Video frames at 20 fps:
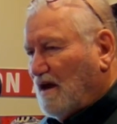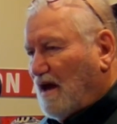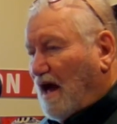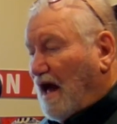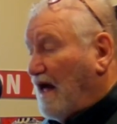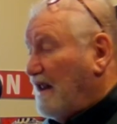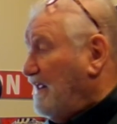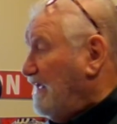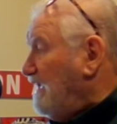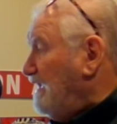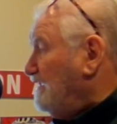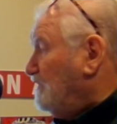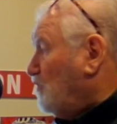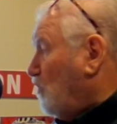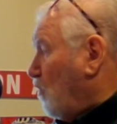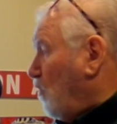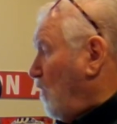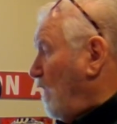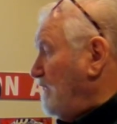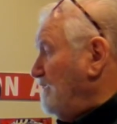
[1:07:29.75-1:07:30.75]
And he
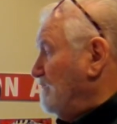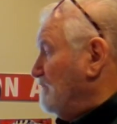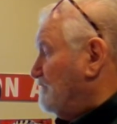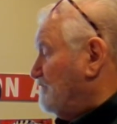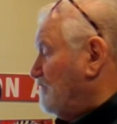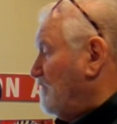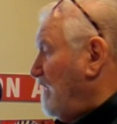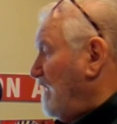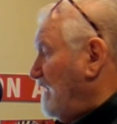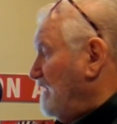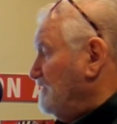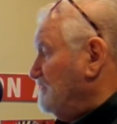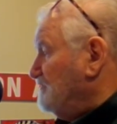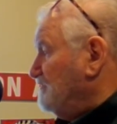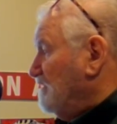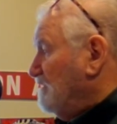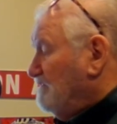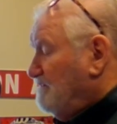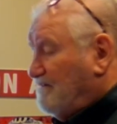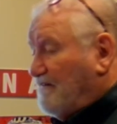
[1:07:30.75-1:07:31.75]
coined the phrase
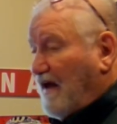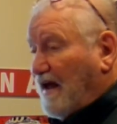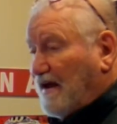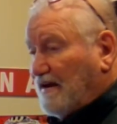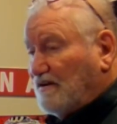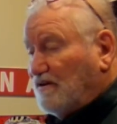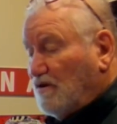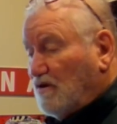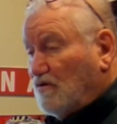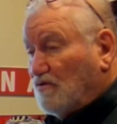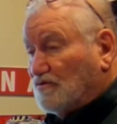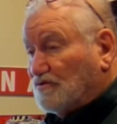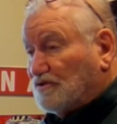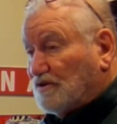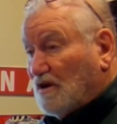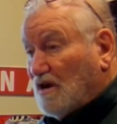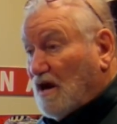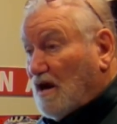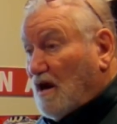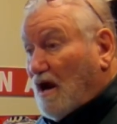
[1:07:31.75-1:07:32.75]
fake news.
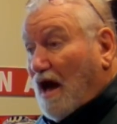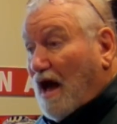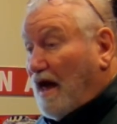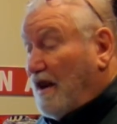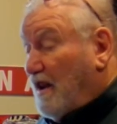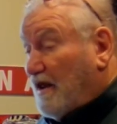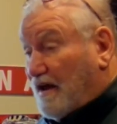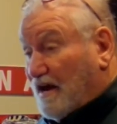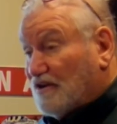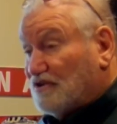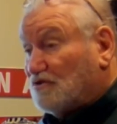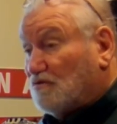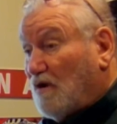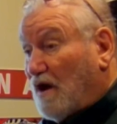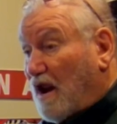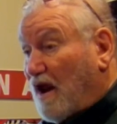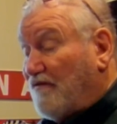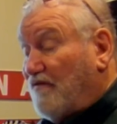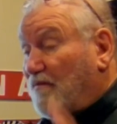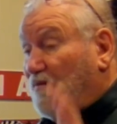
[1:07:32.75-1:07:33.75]
And then guess
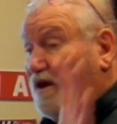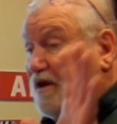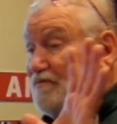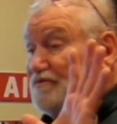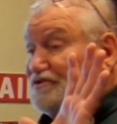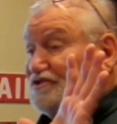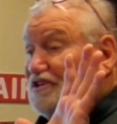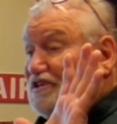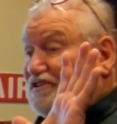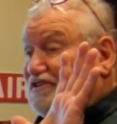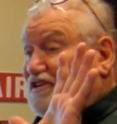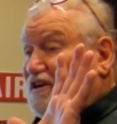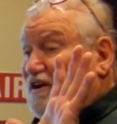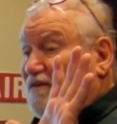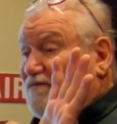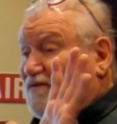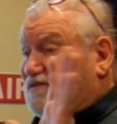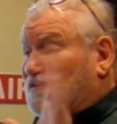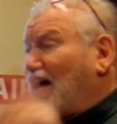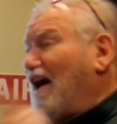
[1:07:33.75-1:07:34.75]
what? Everybody resisted it
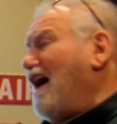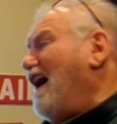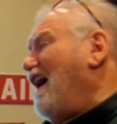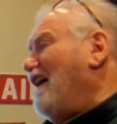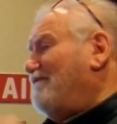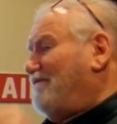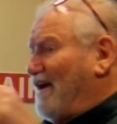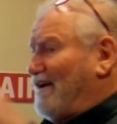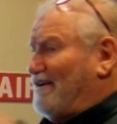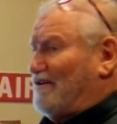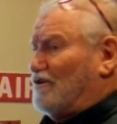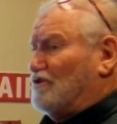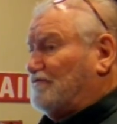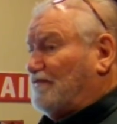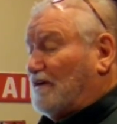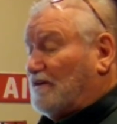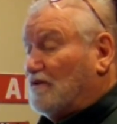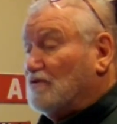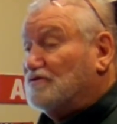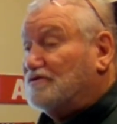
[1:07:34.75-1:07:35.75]
first. Fake news,
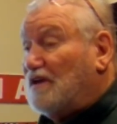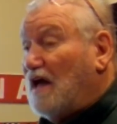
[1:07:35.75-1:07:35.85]
fake news.